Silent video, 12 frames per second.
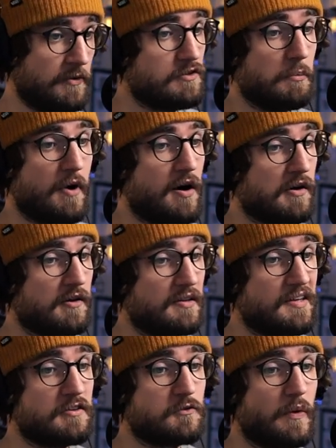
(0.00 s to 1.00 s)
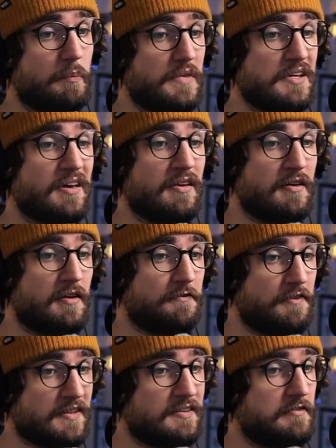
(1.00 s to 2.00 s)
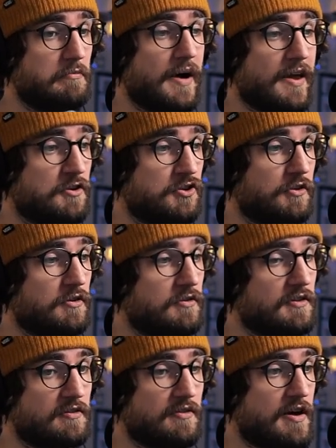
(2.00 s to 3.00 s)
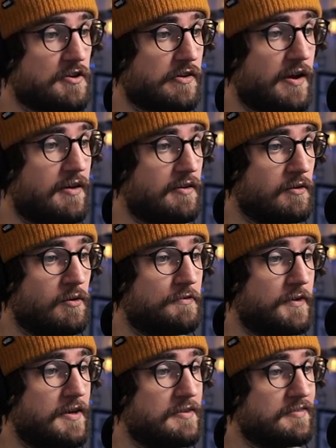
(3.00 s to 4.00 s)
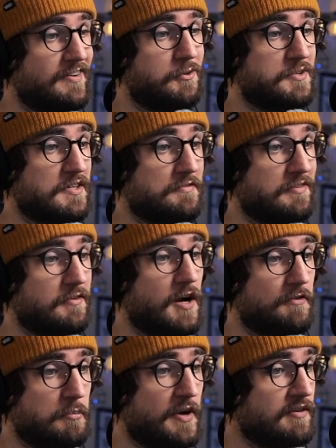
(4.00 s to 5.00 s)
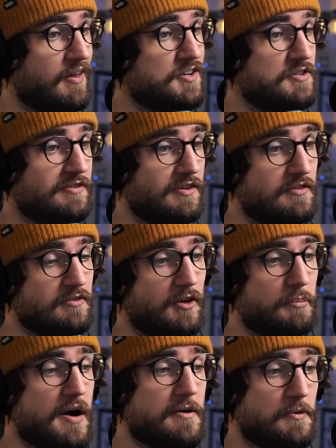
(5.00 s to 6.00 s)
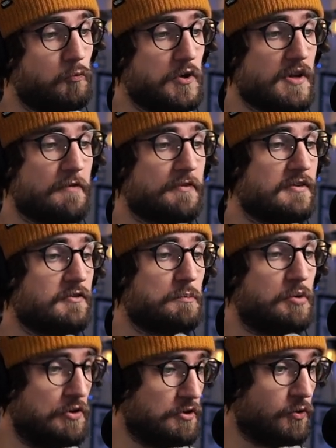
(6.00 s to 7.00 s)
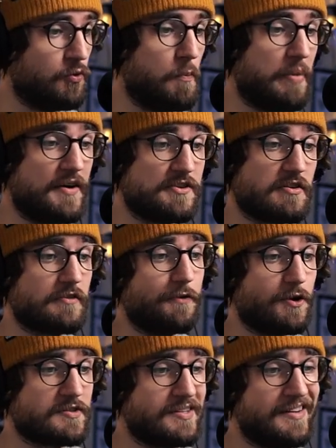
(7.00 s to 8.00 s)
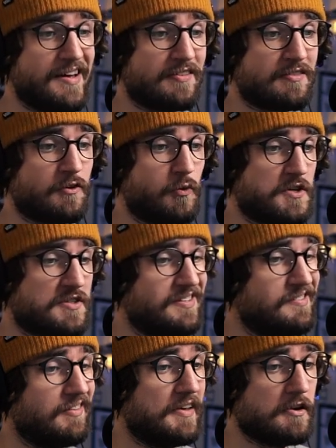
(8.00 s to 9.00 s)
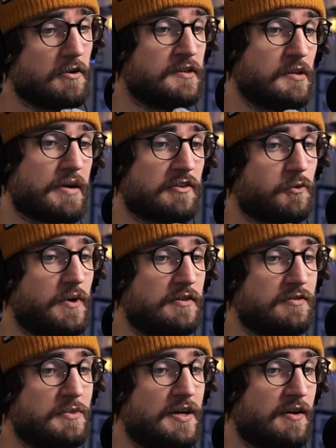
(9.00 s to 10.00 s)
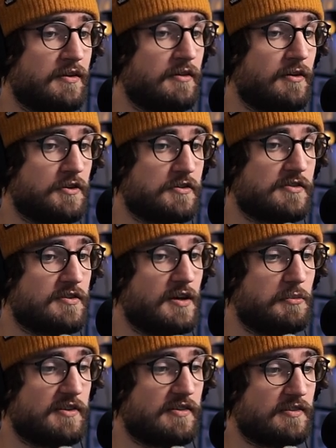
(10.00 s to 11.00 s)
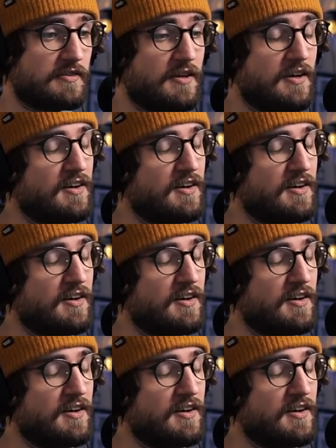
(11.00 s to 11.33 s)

To Mark, that's what being an effective manager slash head of a secretive government agency is all about. We love a superhero who punches first and asks questions later. The best way to make an arch nemesis.